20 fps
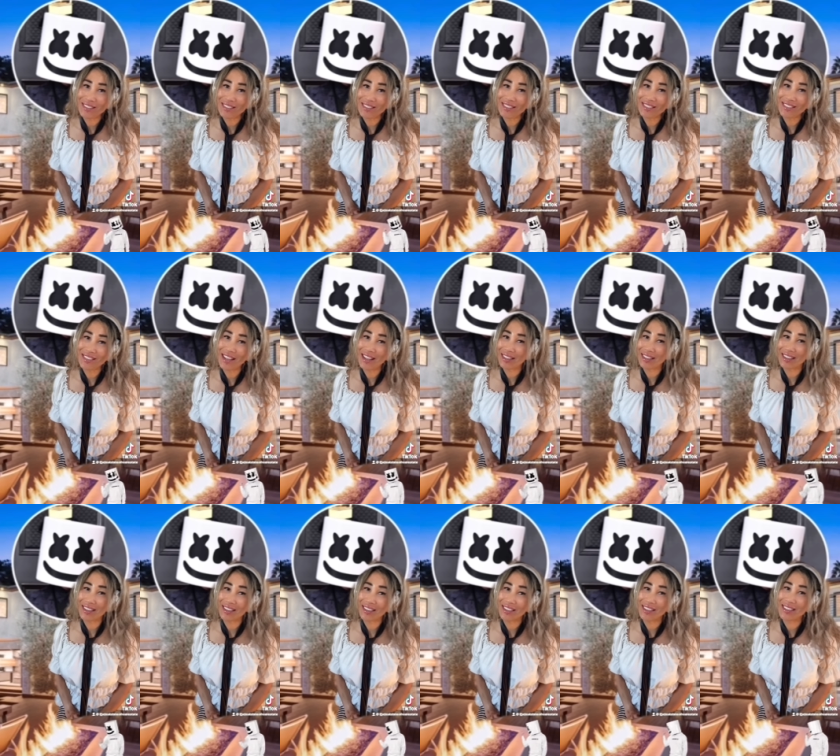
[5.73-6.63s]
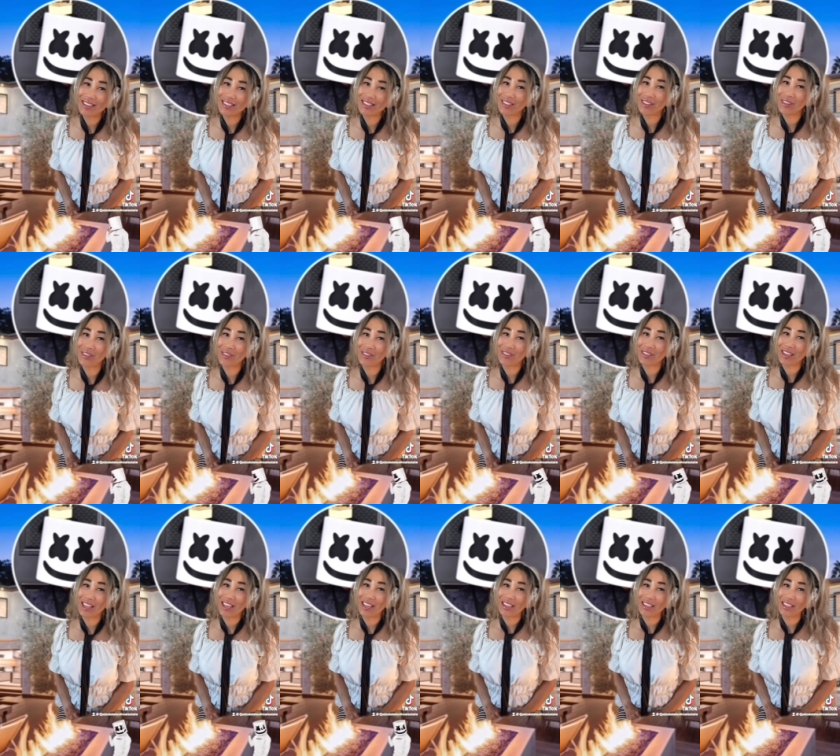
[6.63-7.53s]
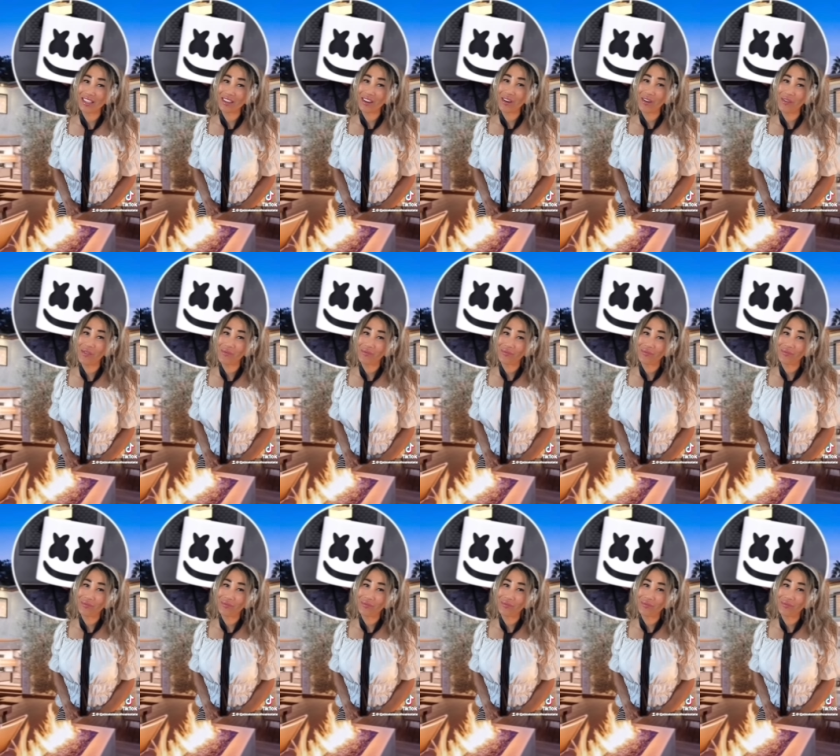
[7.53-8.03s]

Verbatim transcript: is selling his Laurel Canyon home.